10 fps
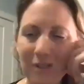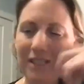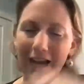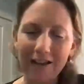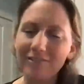so
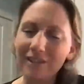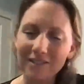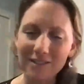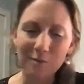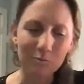yeah, I've
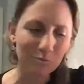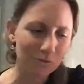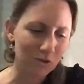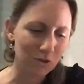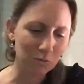got
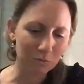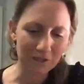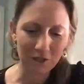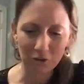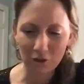some new
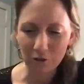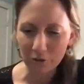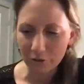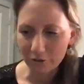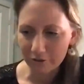
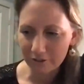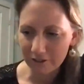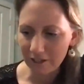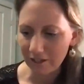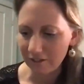material,
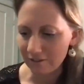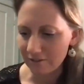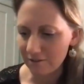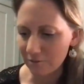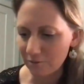
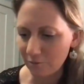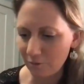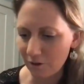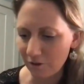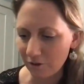and
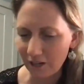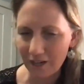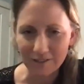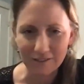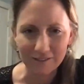whether it
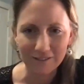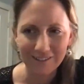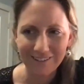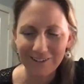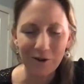has a
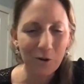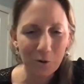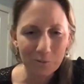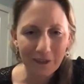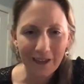
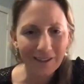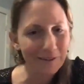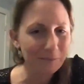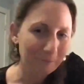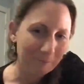home
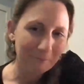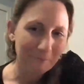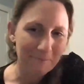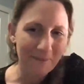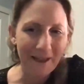yet,
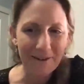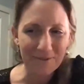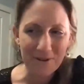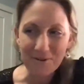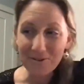I
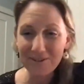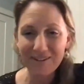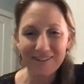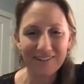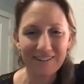don't know.
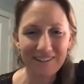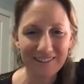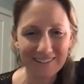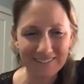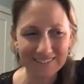
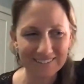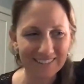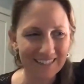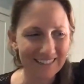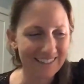
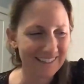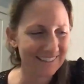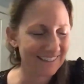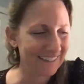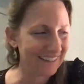And
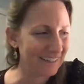then